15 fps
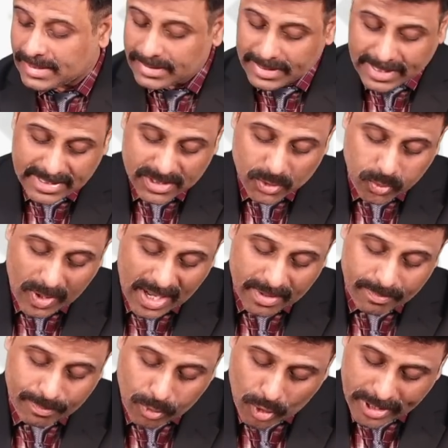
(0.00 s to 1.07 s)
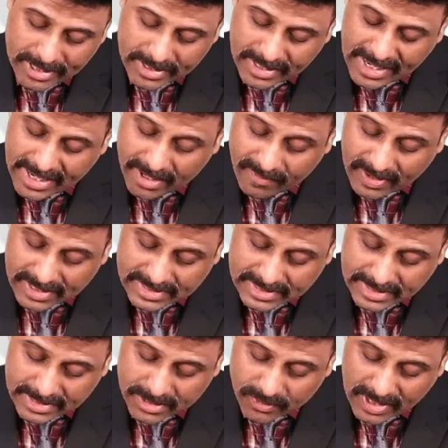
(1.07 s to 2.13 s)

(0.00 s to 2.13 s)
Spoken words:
that is 1.816.